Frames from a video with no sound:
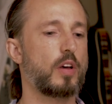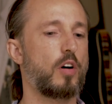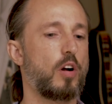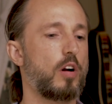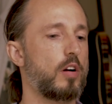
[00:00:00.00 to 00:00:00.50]

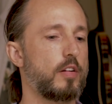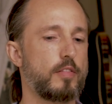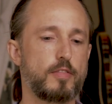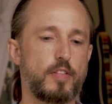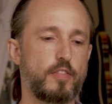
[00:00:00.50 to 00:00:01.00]
are
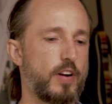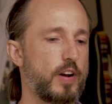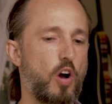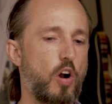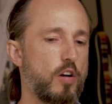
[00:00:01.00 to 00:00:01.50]

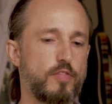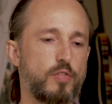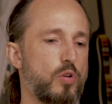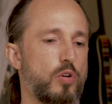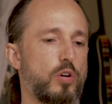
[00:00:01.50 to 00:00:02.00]
very
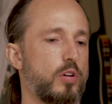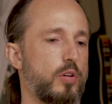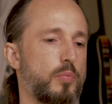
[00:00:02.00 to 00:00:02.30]
heartful,